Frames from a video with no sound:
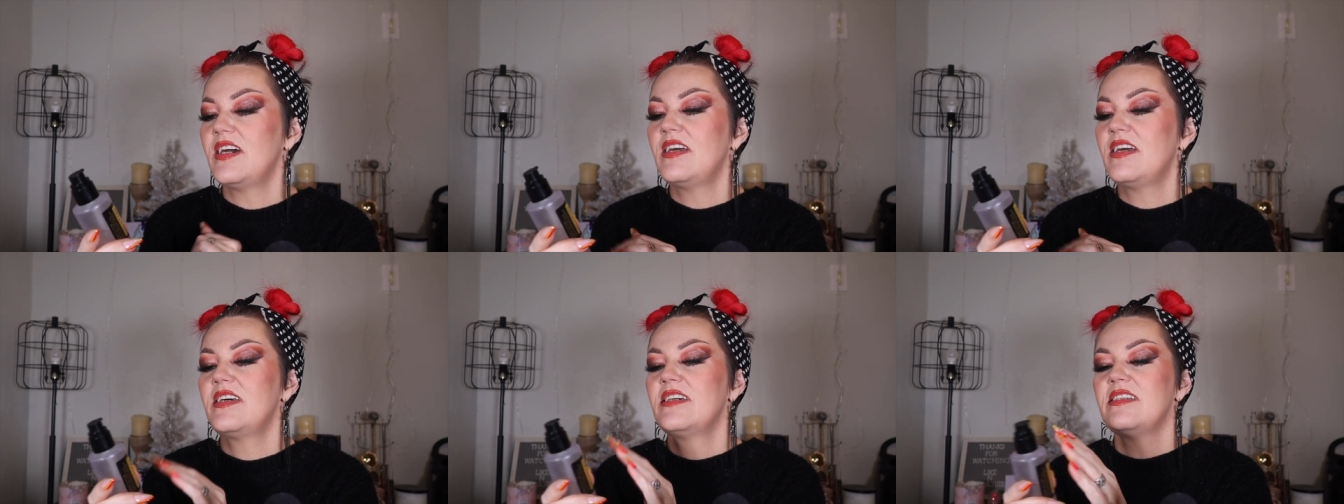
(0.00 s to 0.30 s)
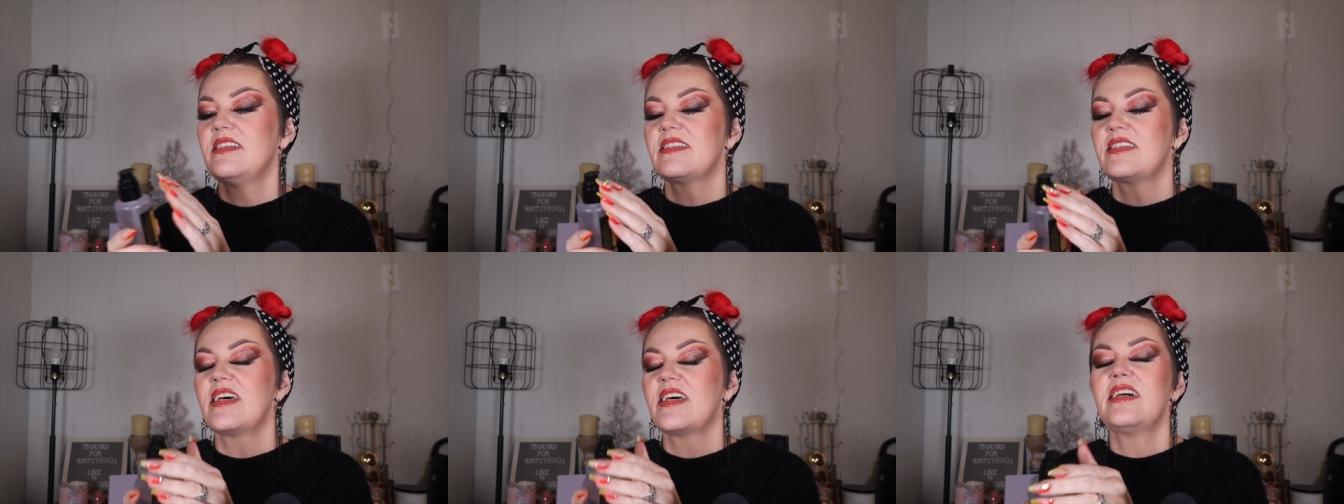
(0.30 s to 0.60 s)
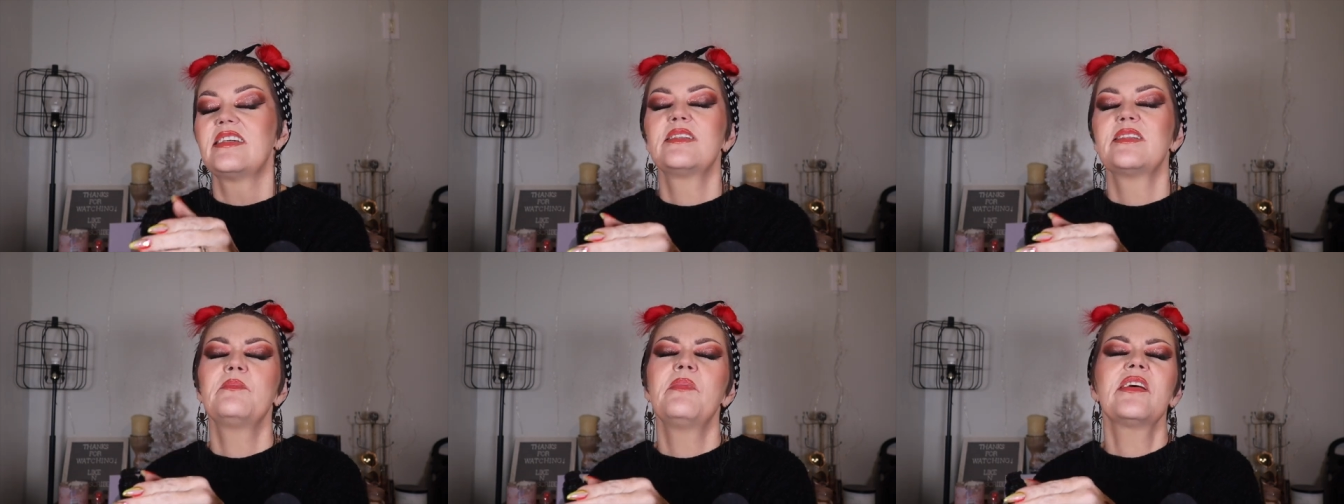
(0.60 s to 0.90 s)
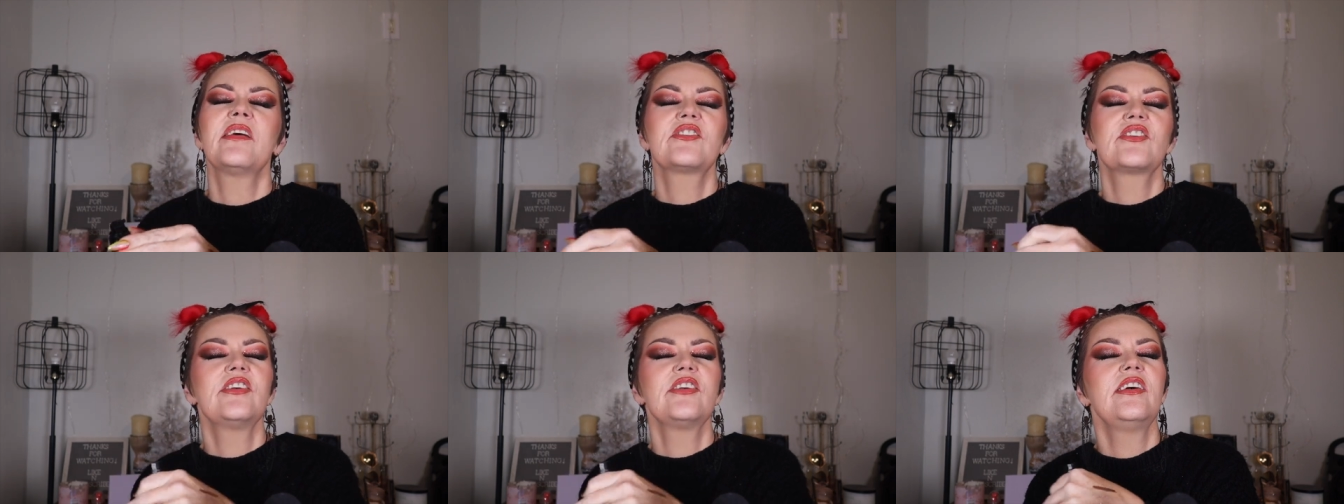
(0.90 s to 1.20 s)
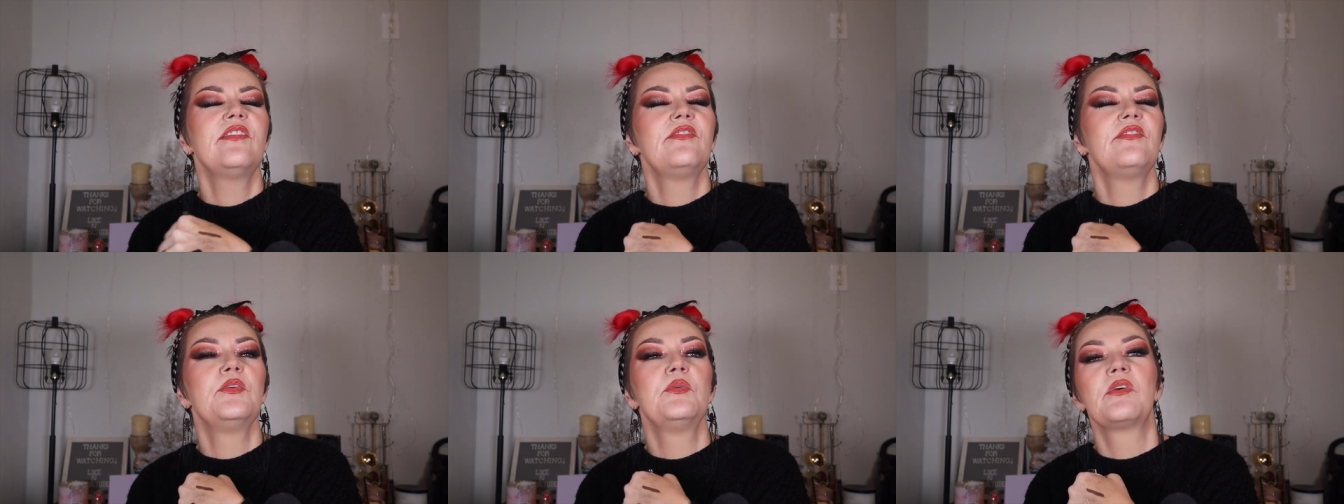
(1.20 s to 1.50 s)
It is, especially
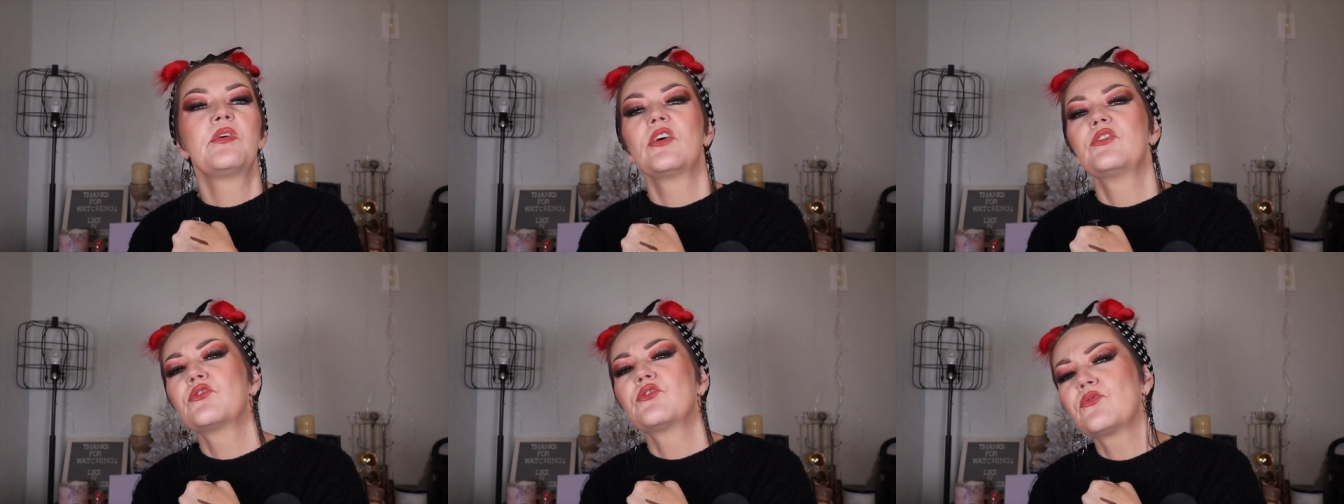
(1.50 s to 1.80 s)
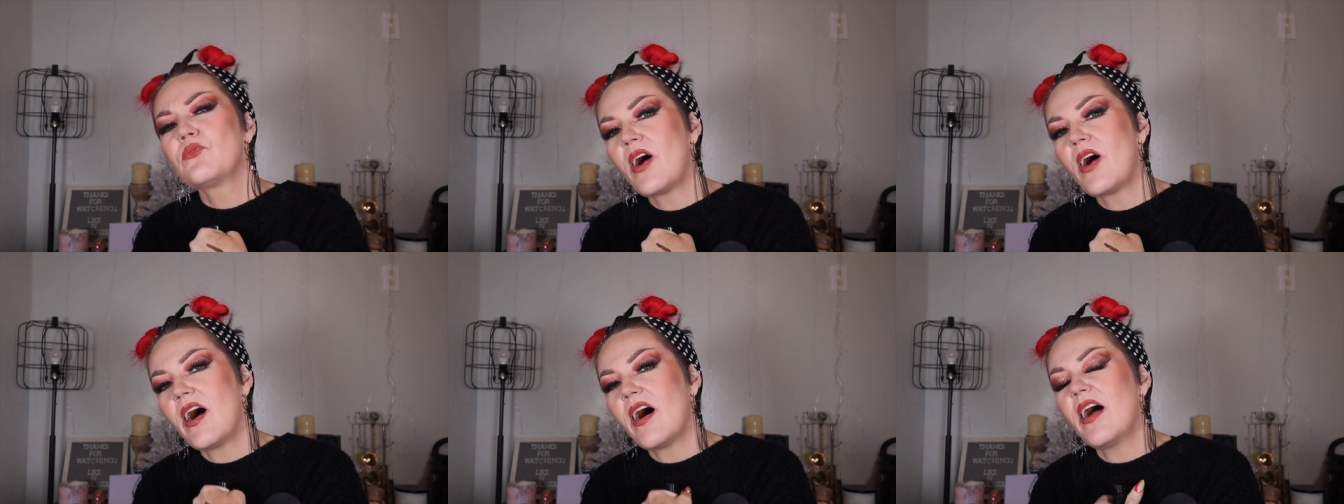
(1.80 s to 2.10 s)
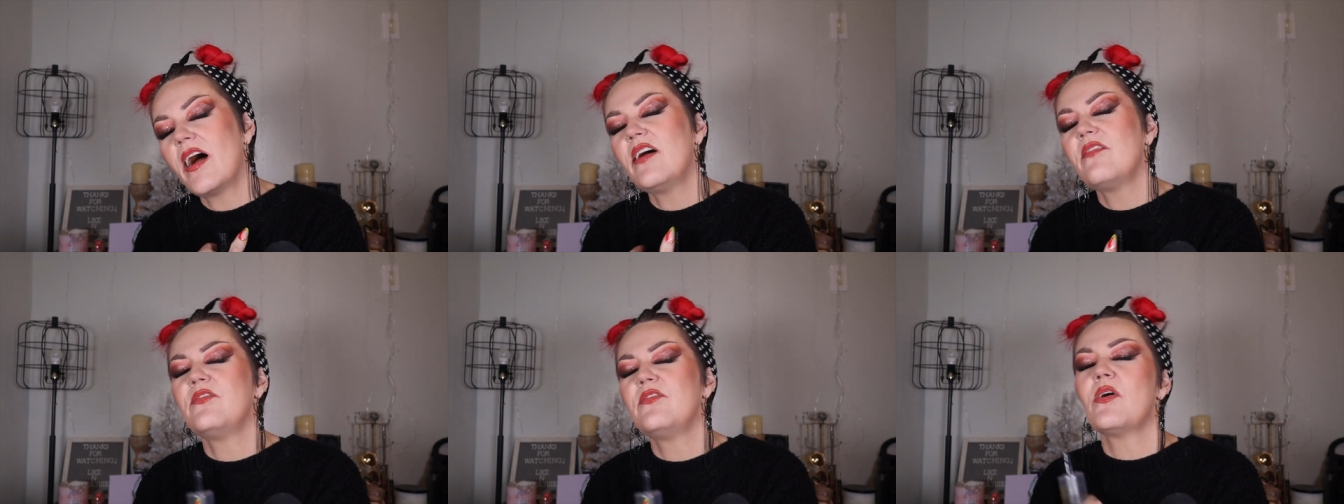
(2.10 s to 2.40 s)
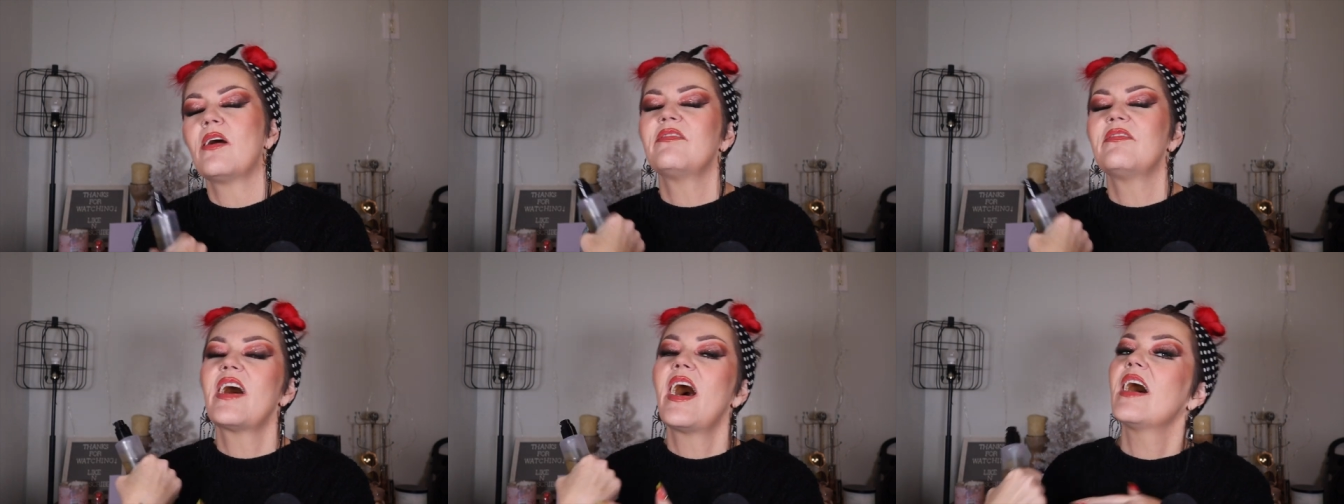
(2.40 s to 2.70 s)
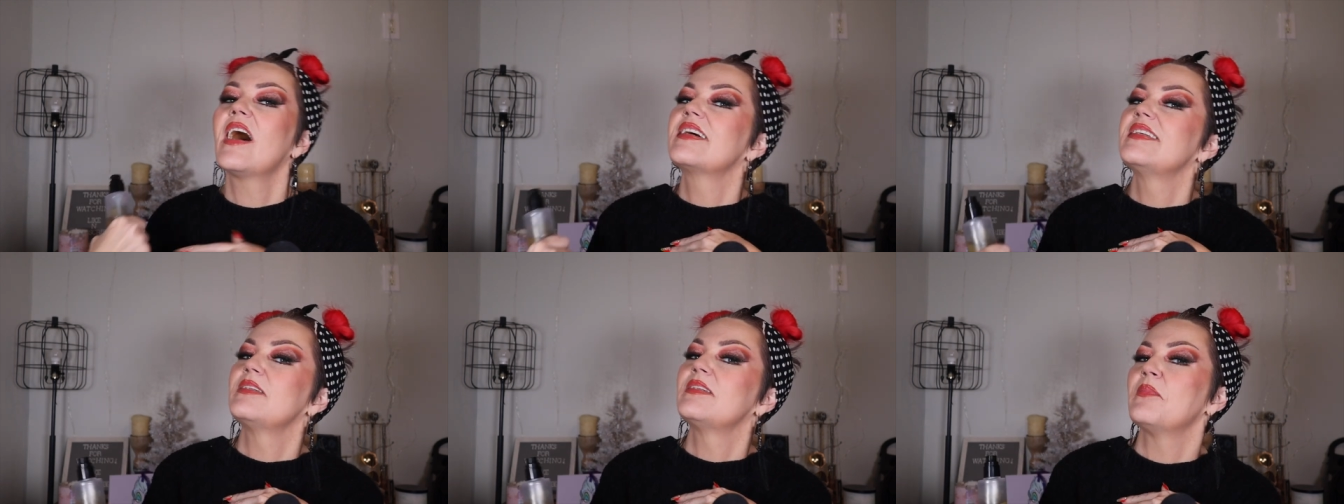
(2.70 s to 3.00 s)
if you are dry, if you have
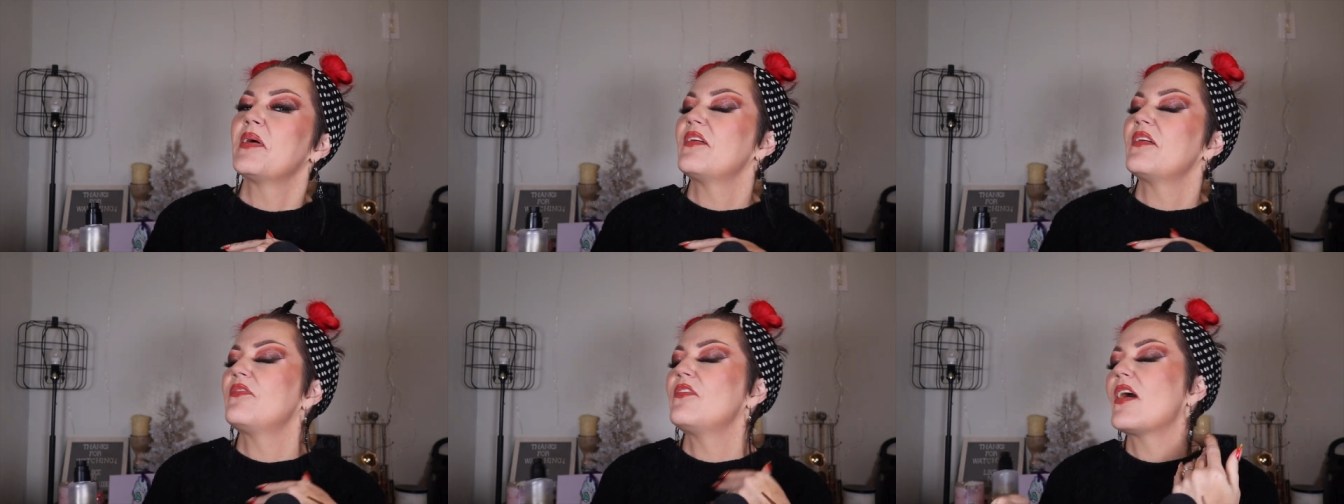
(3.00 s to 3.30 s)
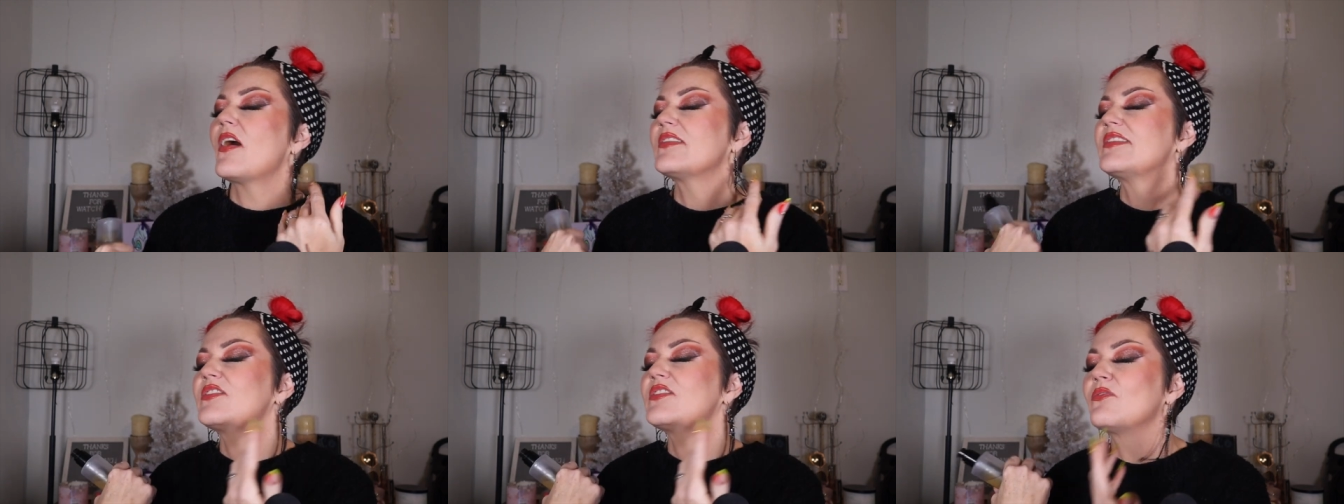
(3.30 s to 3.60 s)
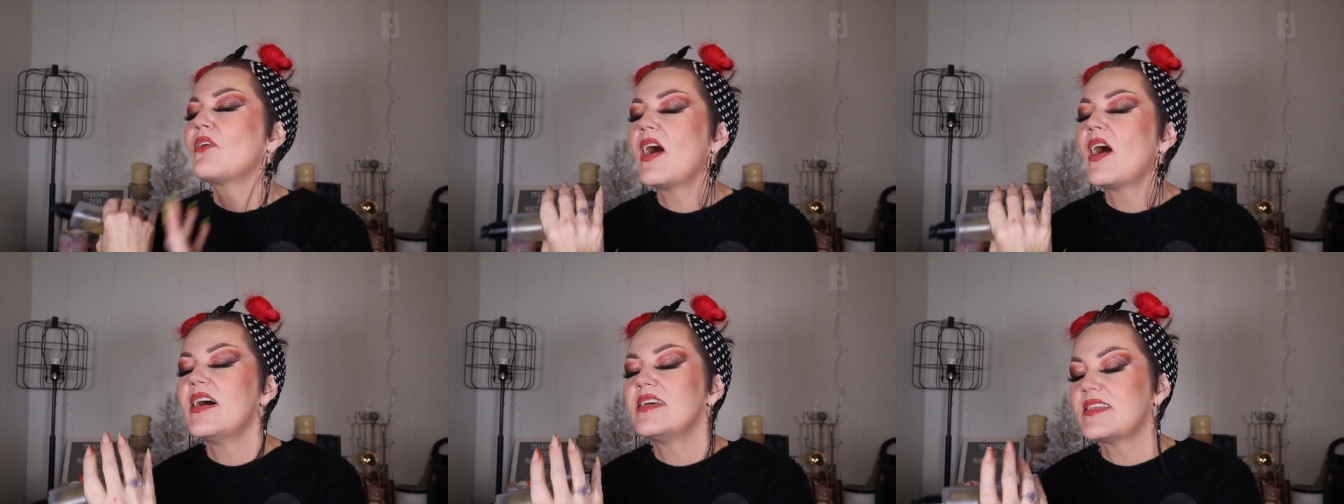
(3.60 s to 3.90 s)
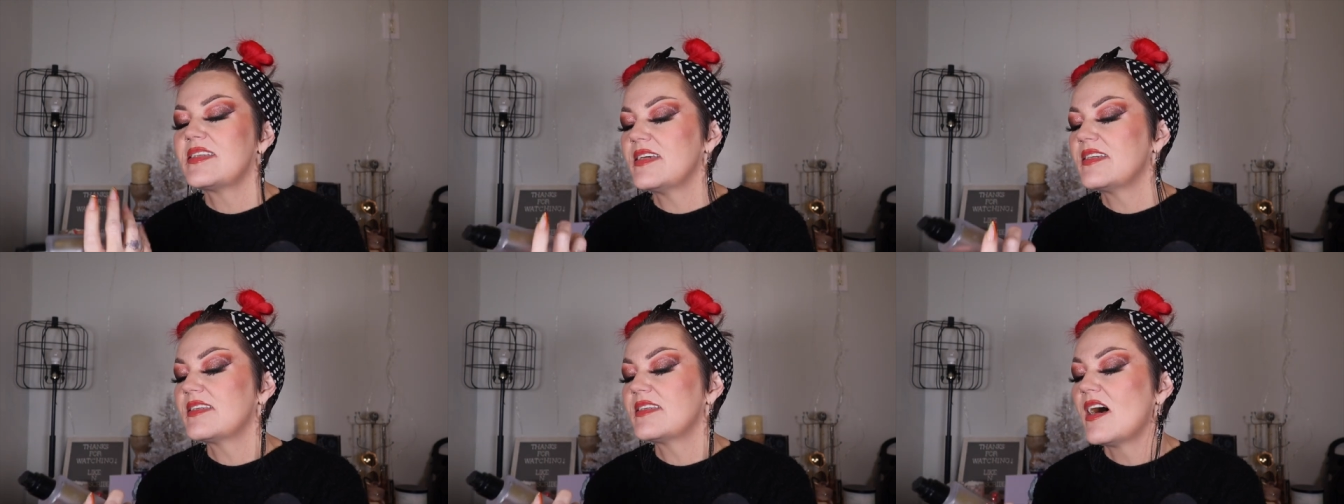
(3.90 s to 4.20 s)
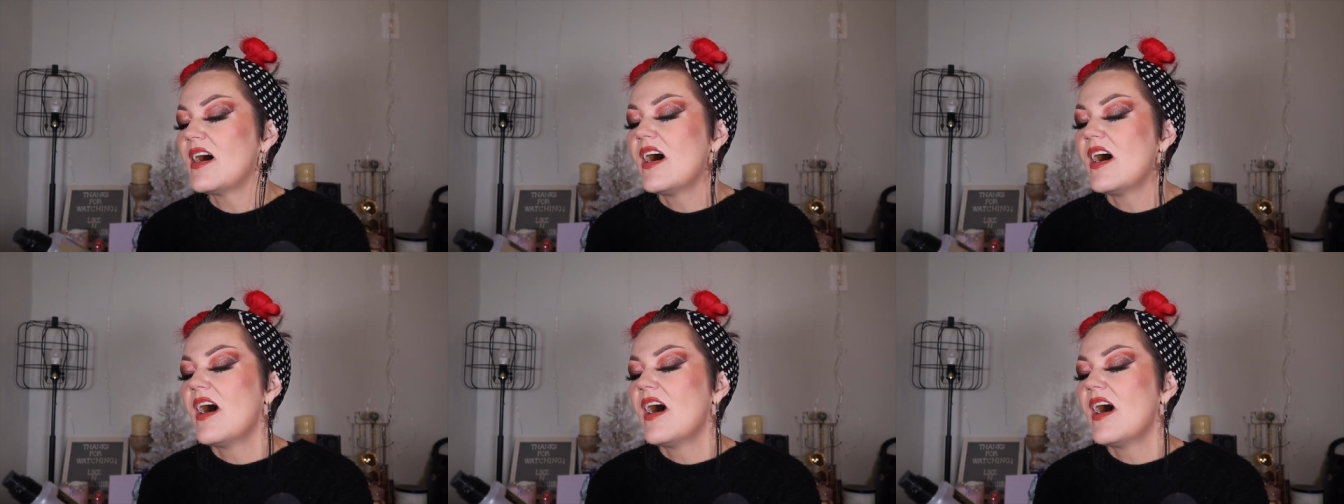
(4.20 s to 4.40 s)
eczema, if you have psoriasis.